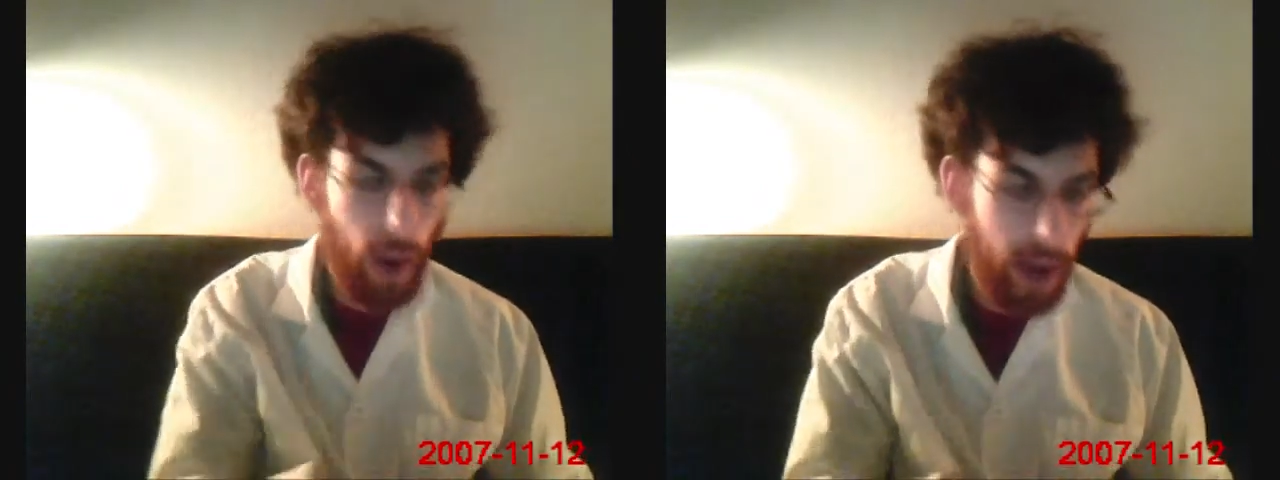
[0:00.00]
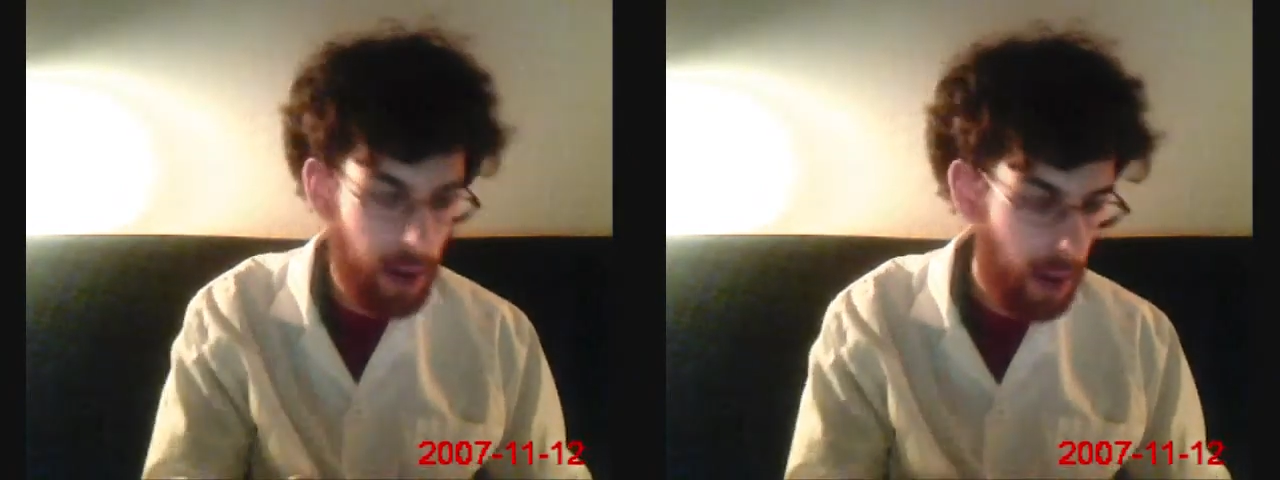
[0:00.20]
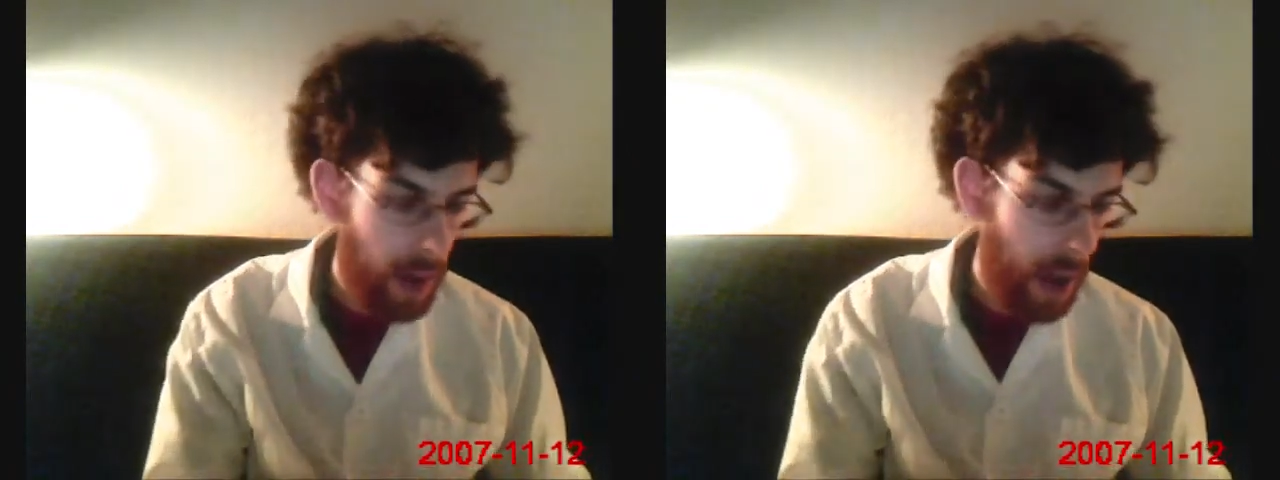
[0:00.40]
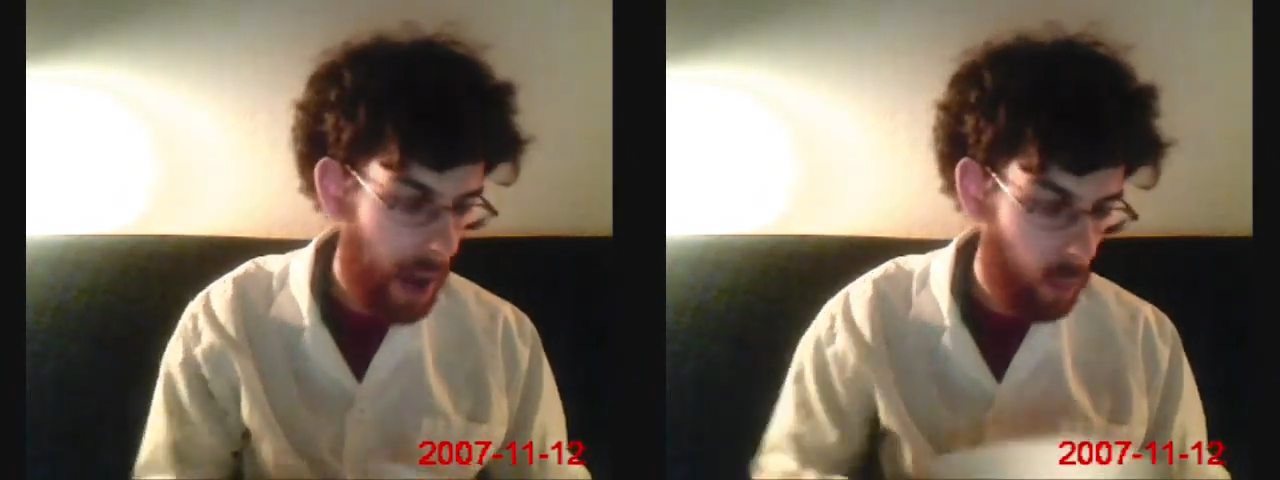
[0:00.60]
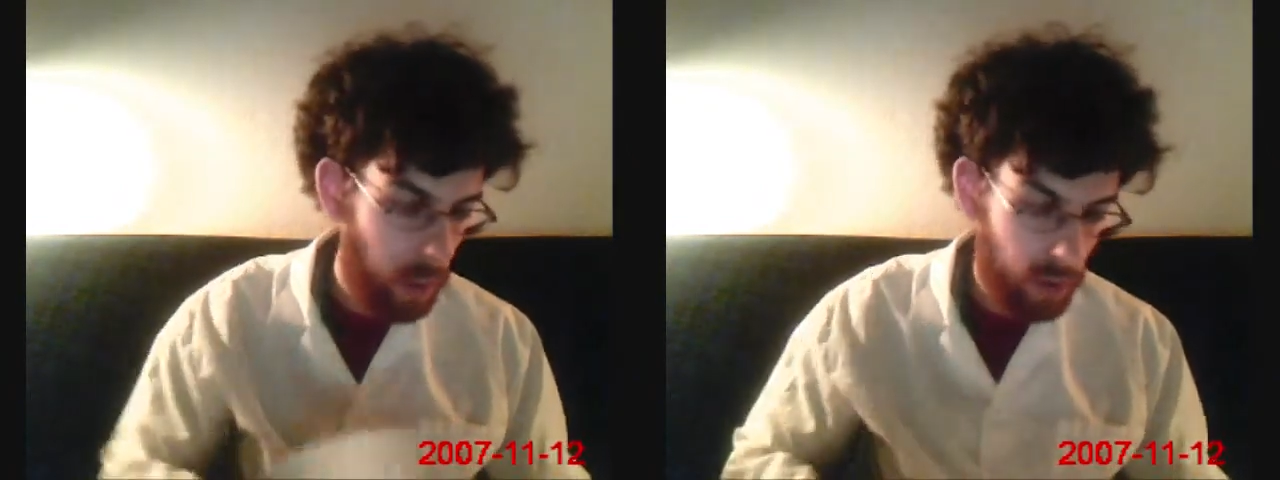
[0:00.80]
at
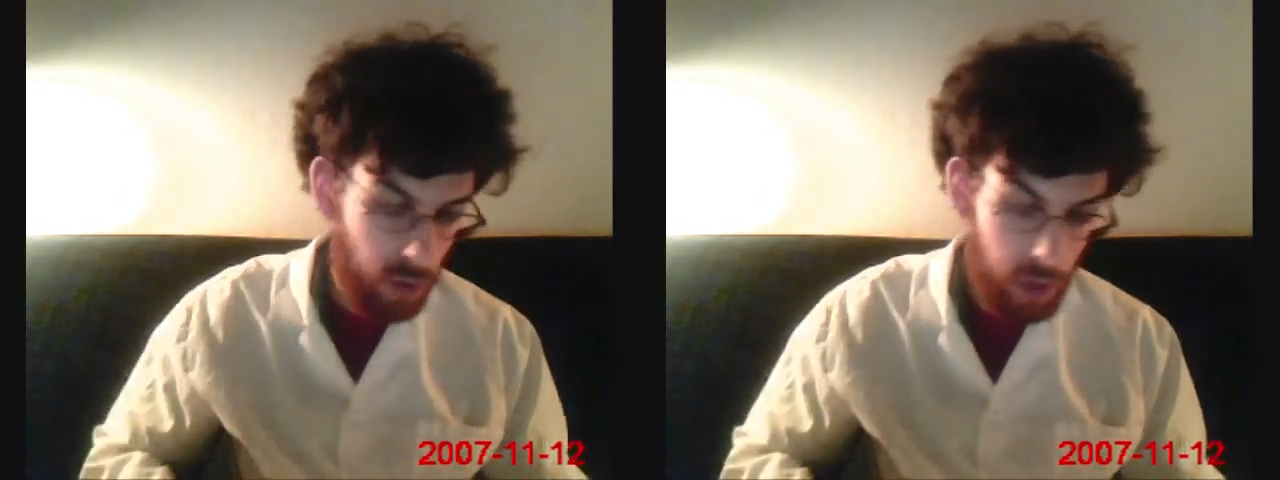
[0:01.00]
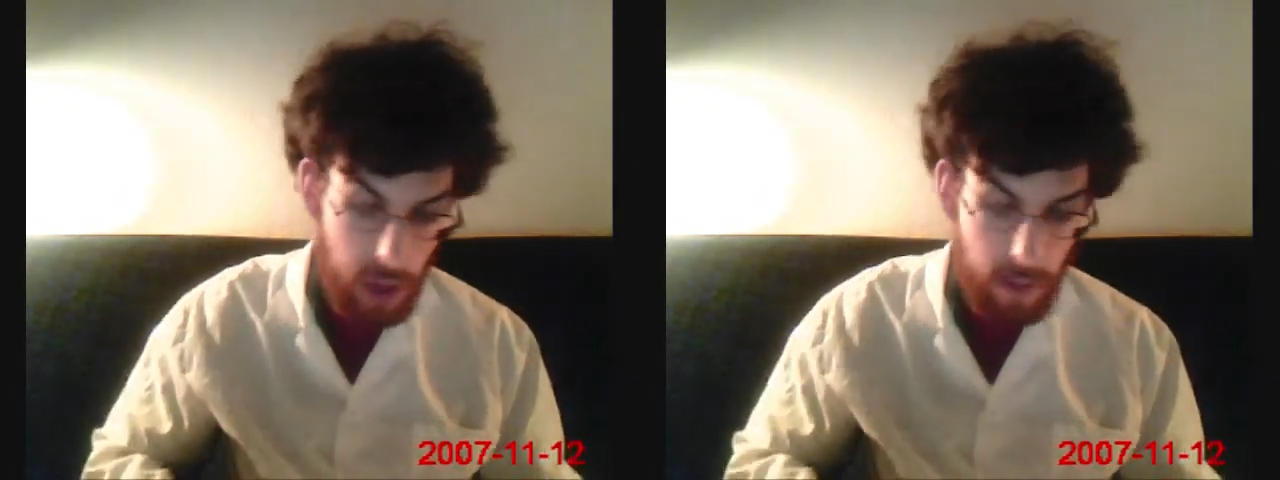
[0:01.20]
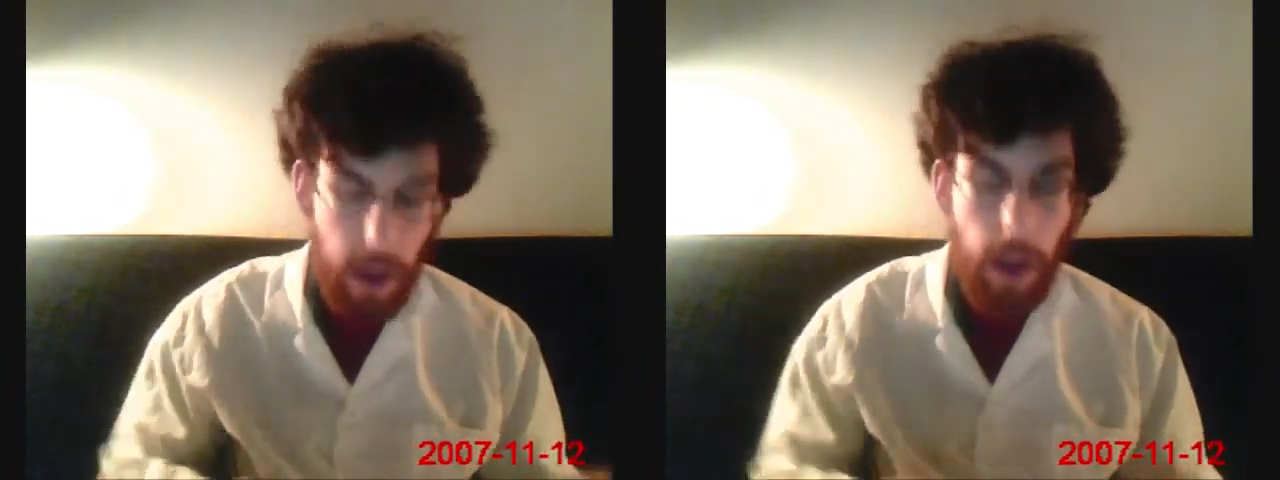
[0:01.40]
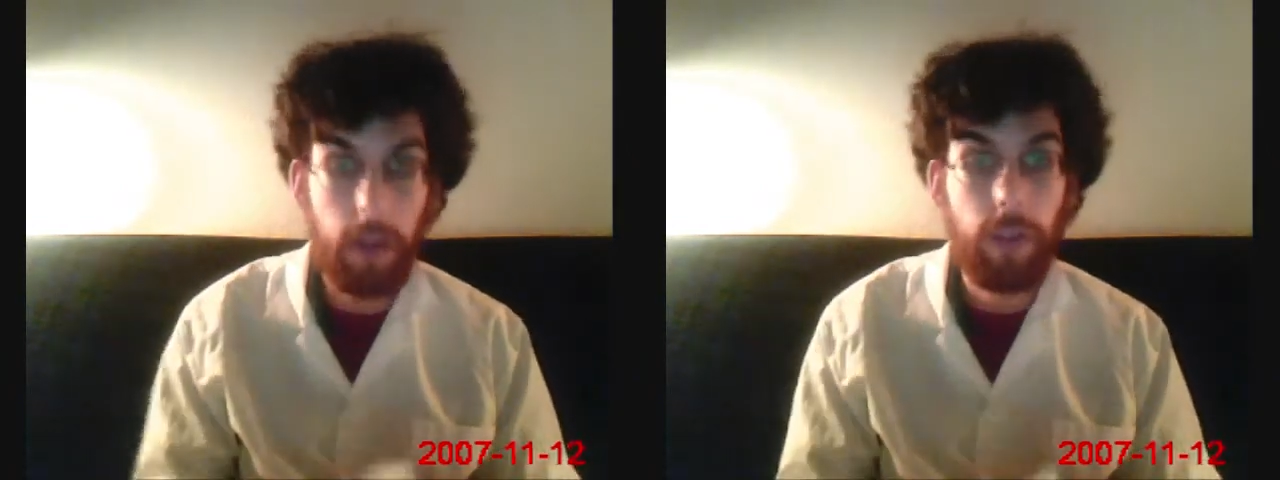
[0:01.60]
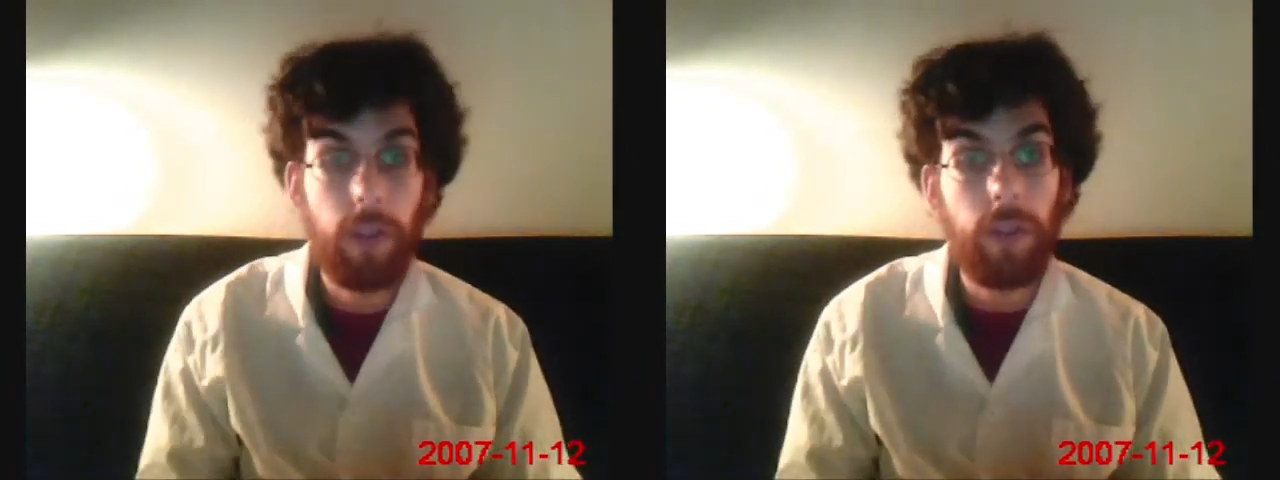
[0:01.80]
which the va and since the
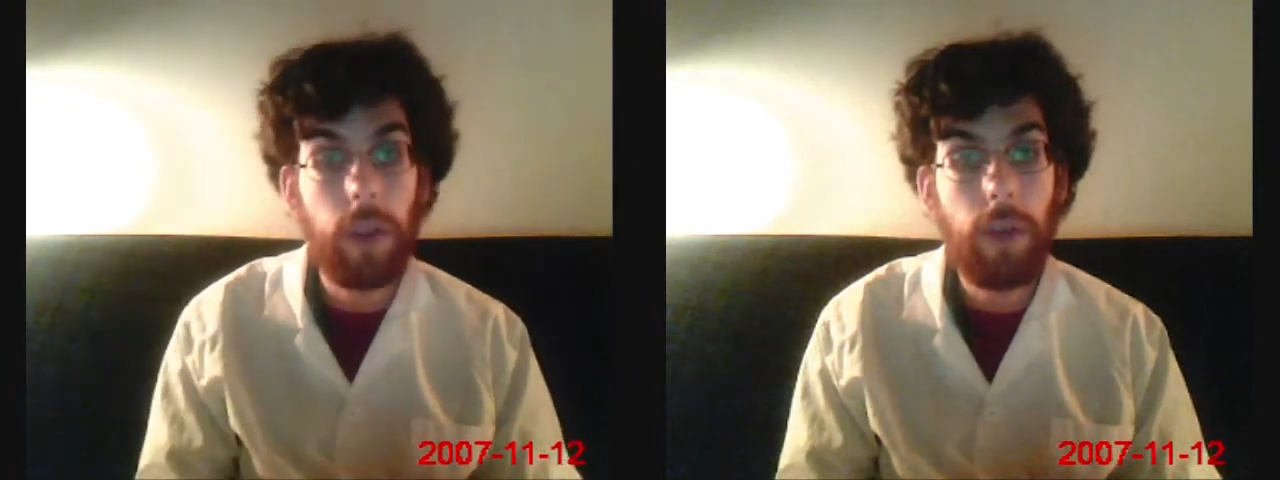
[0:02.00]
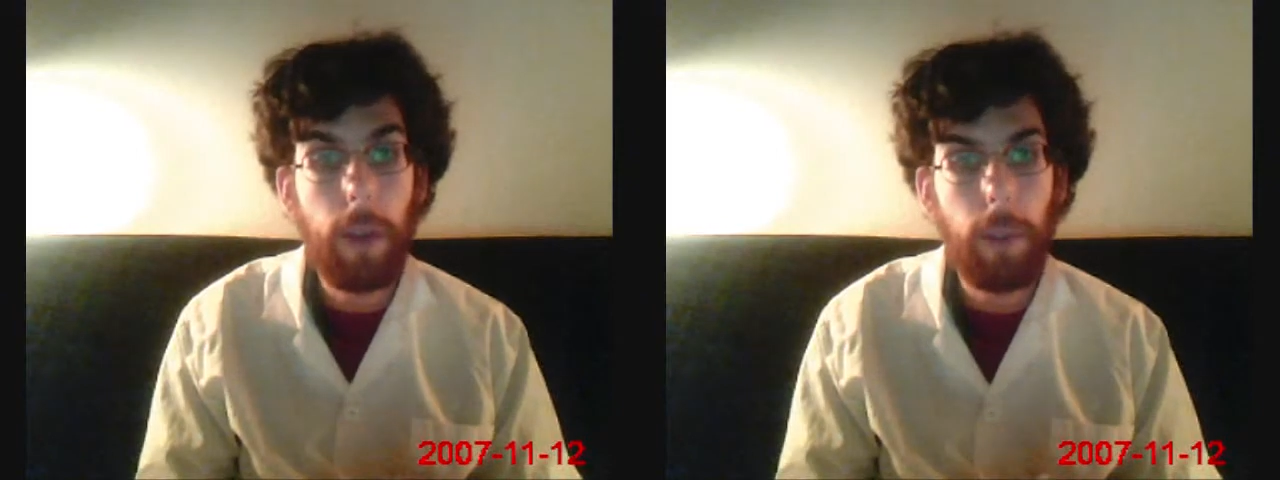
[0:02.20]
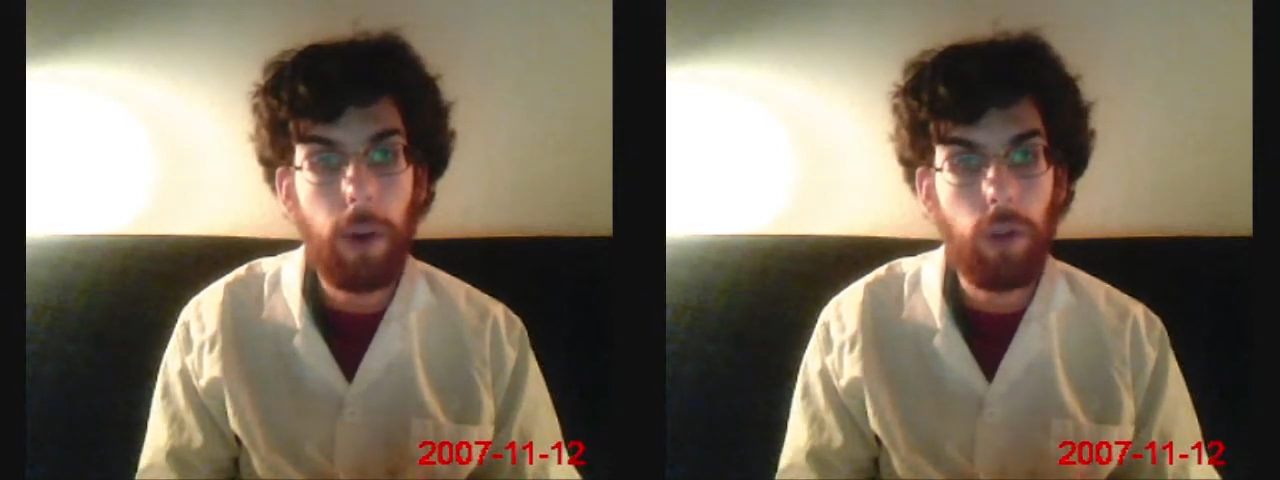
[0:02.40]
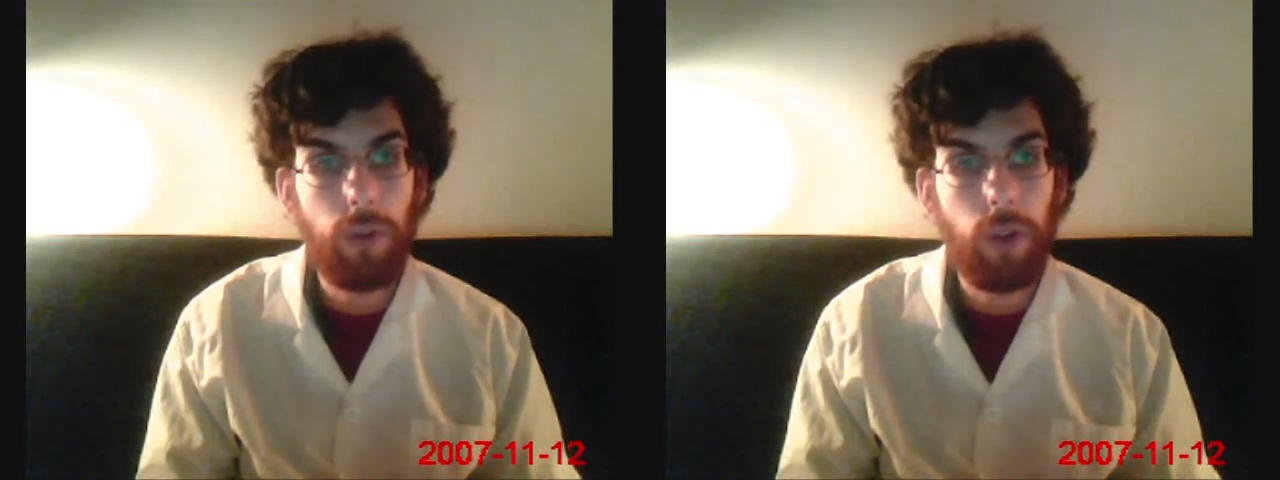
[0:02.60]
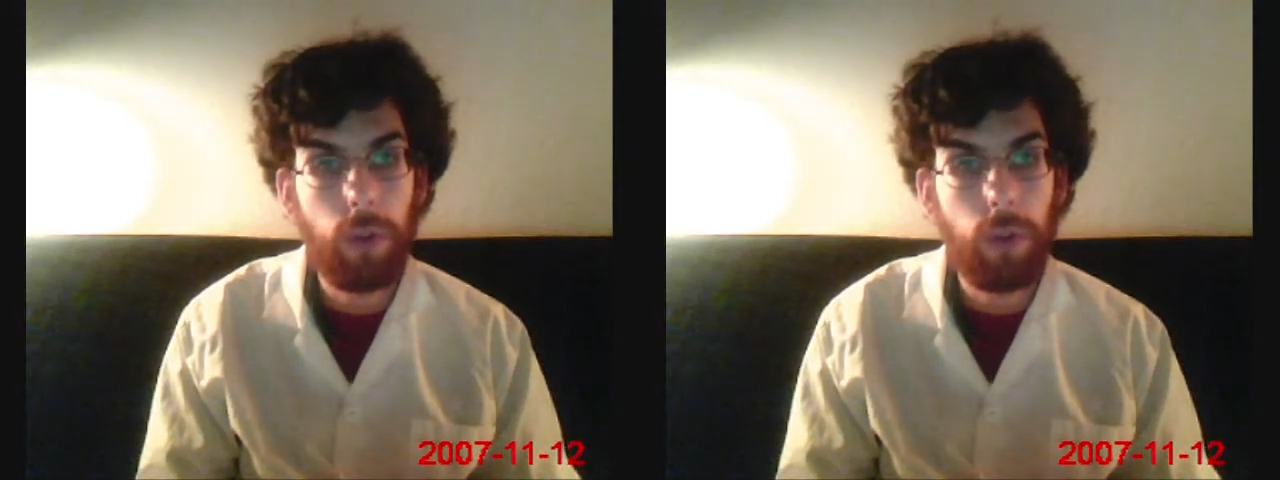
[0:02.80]
vapor pressure is also increased,